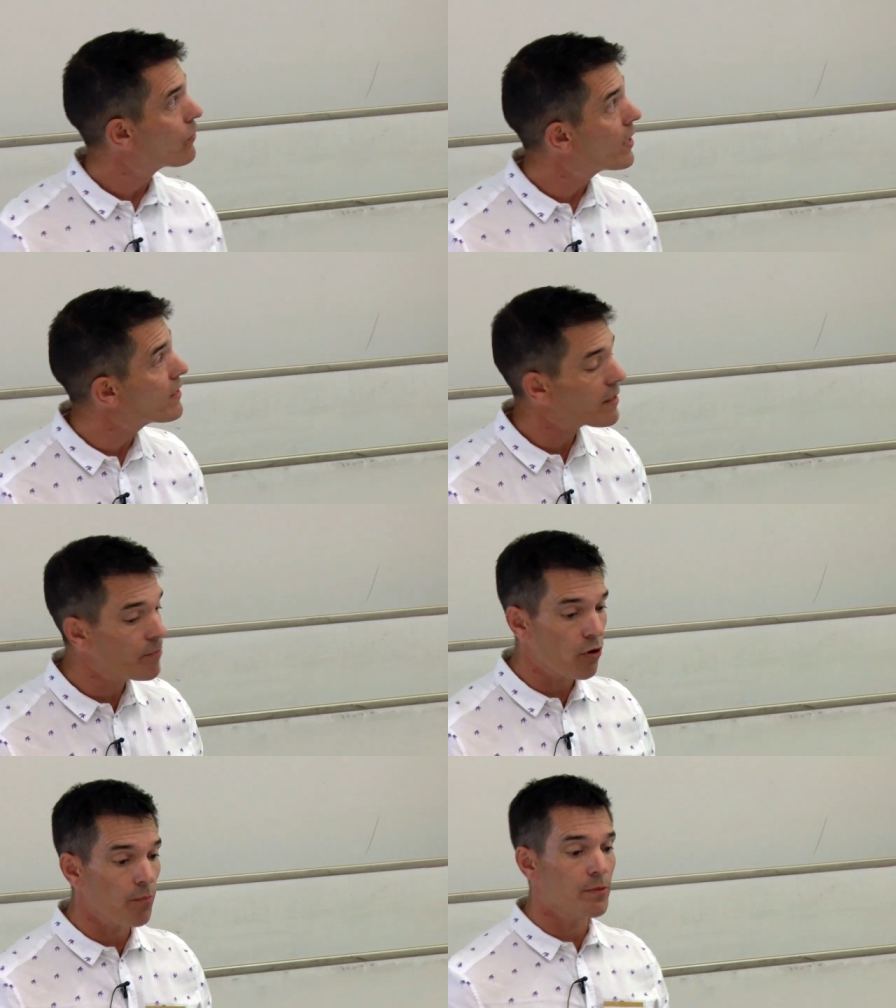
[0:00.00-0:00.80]
raising
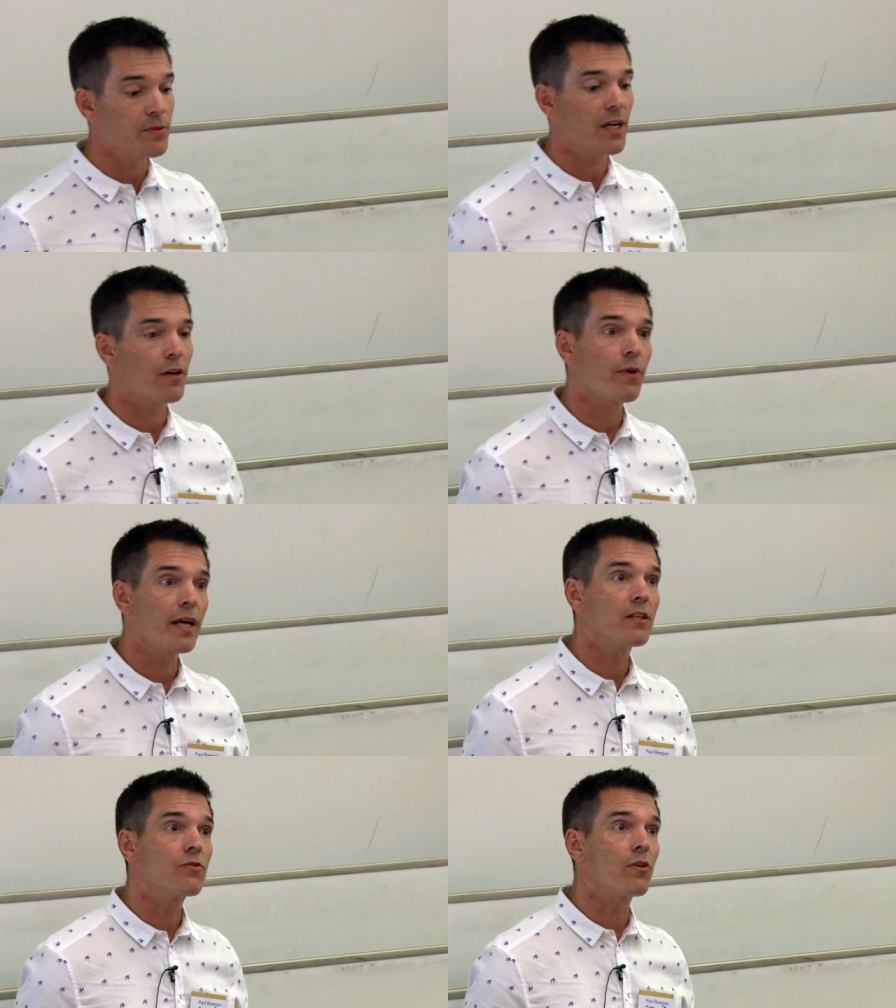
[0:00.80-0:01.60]
problems that
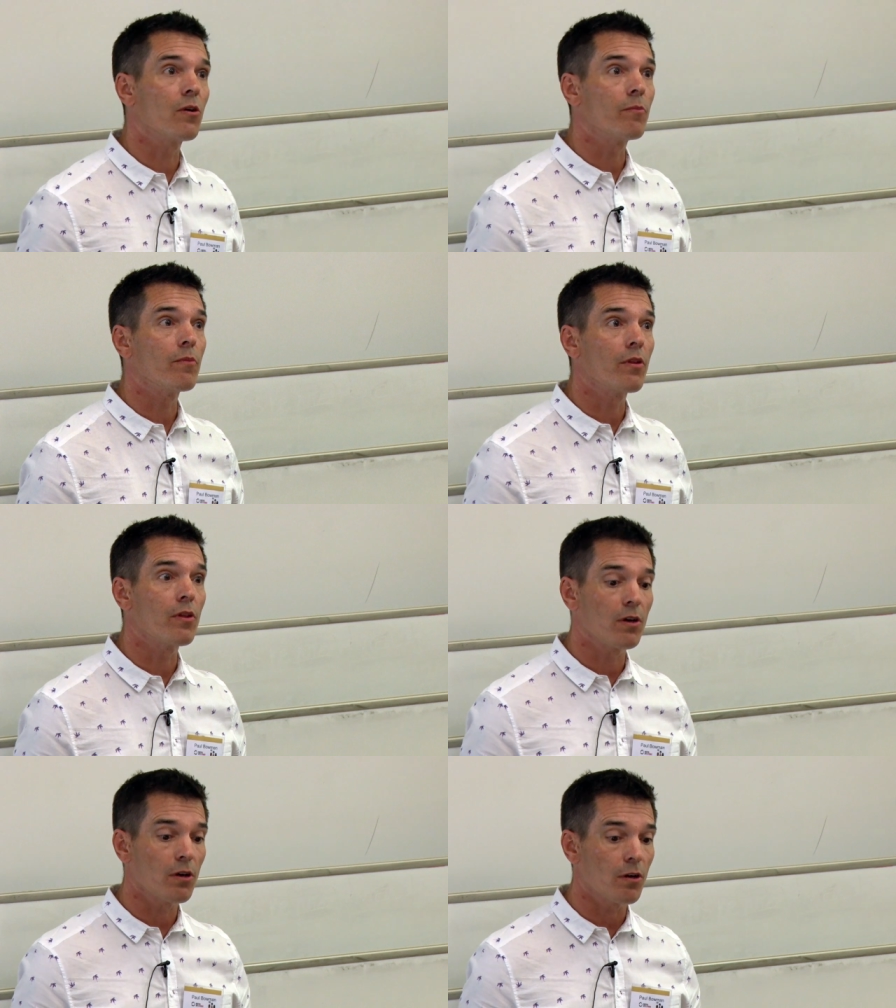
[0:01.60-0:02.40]
range from
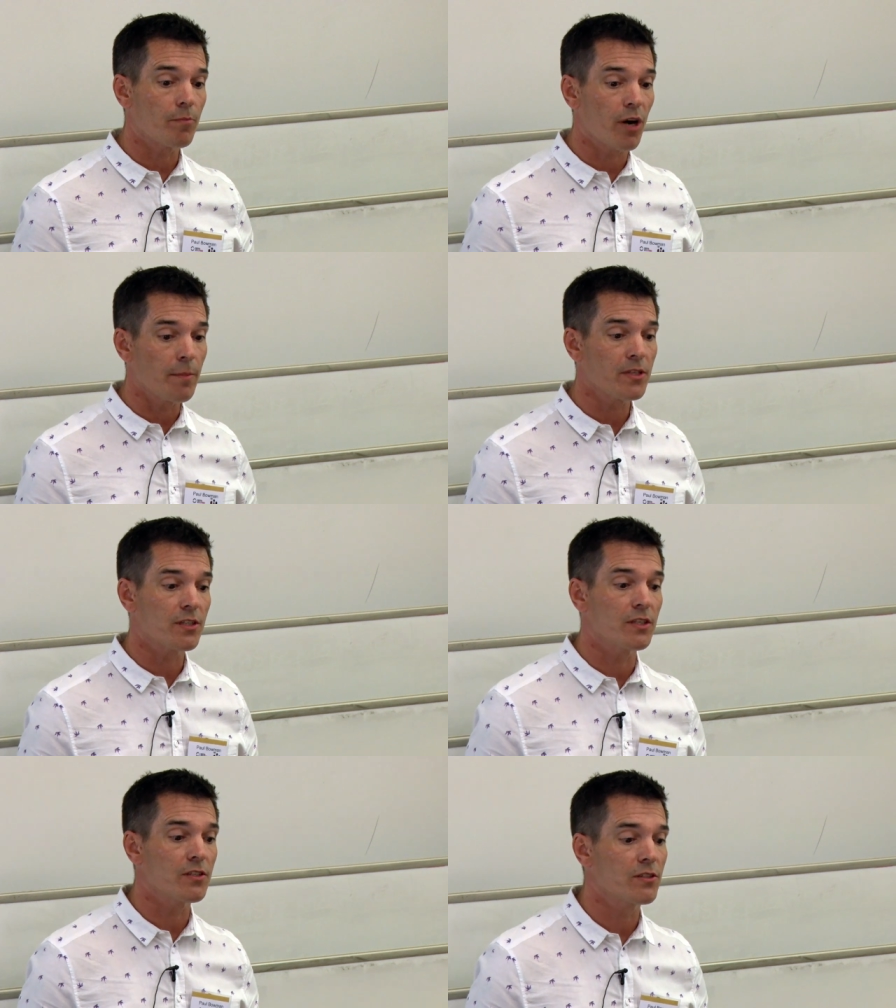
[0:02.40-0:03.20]
the
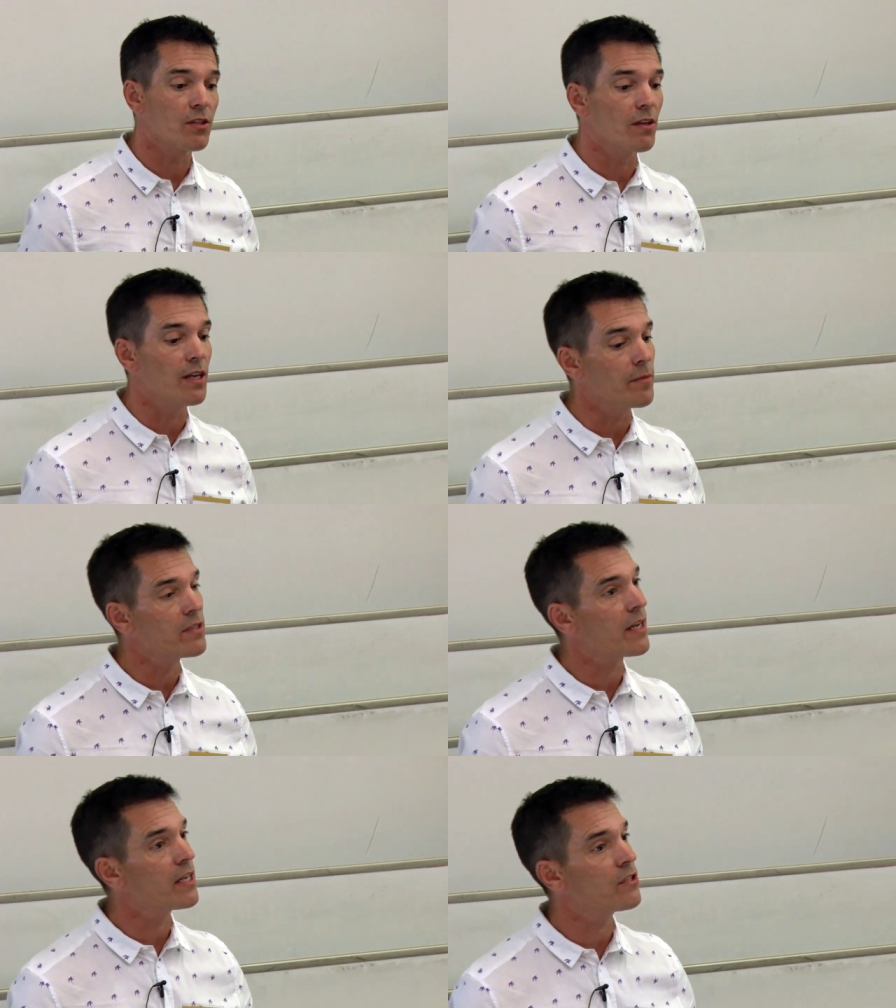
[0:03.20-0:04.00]
premises to the
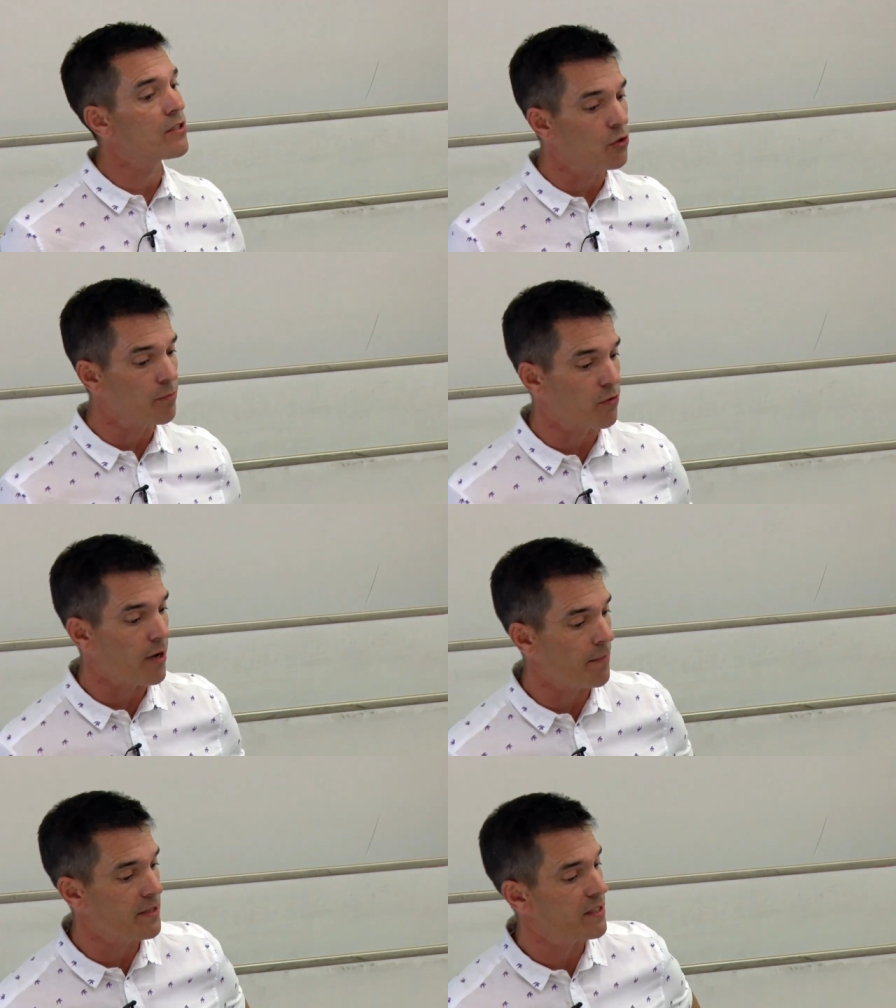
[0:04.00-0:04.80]
limitations or
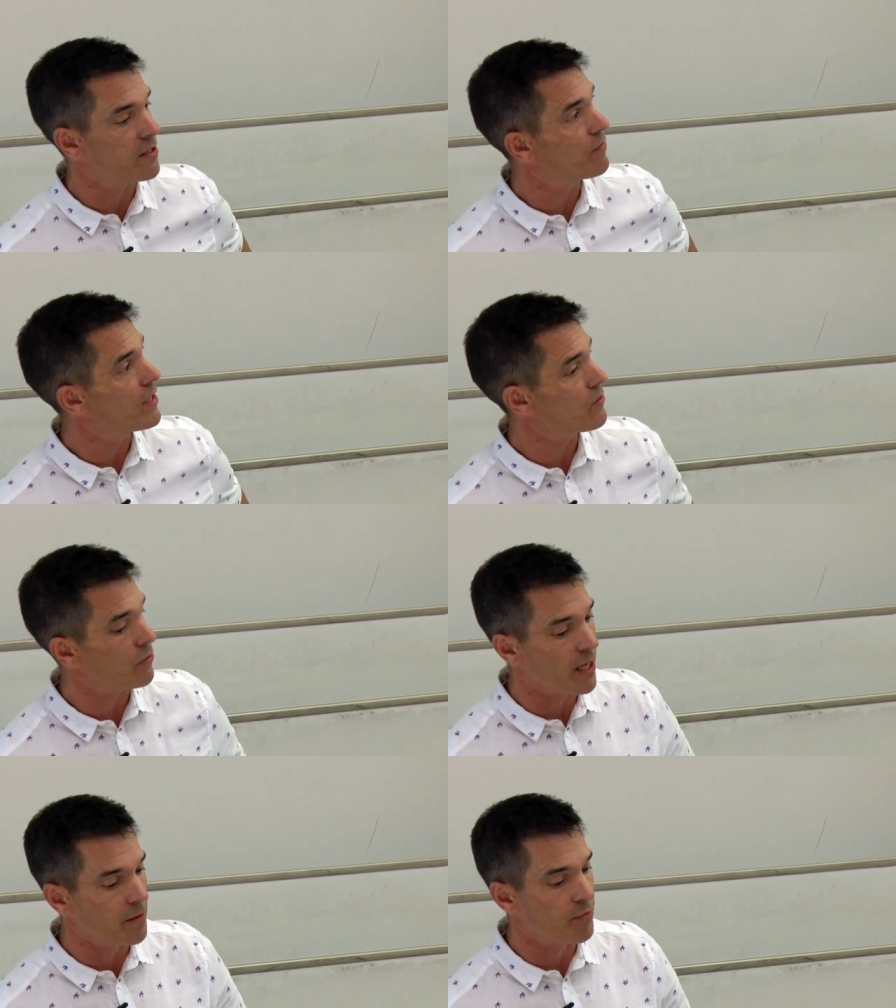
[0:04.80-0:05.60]
parameters of this
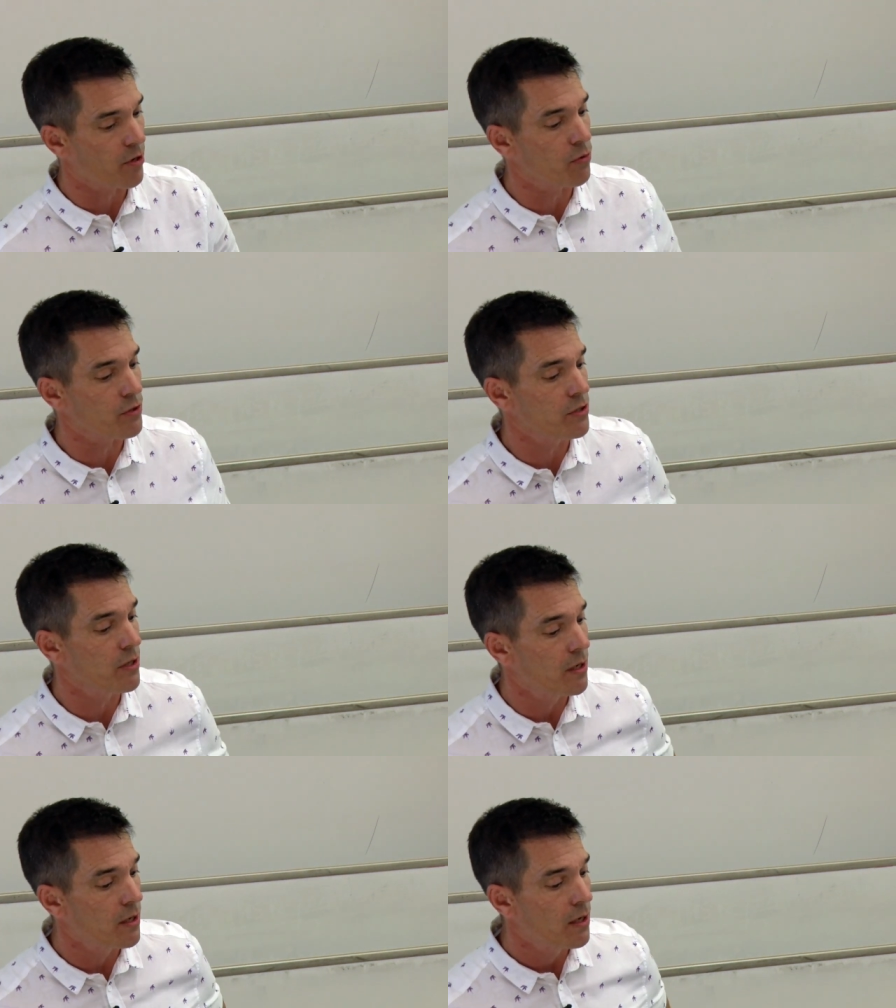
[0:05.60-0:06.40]
or that approach,
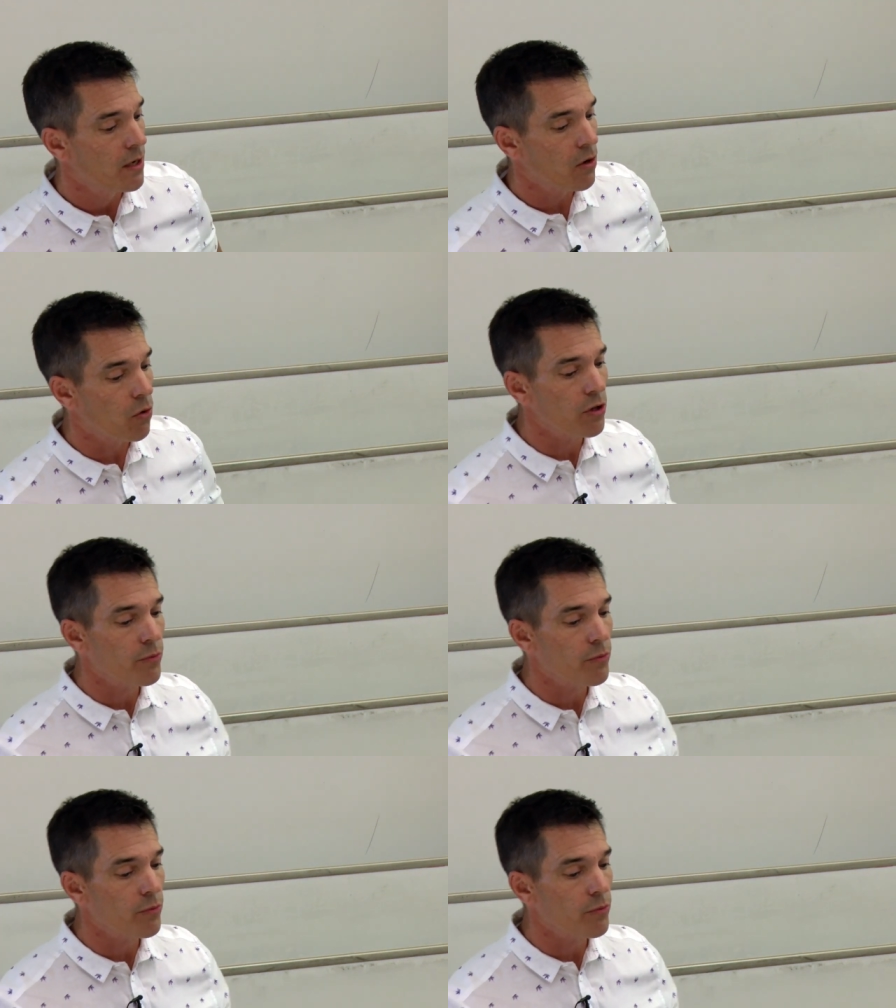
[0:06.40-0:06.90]
all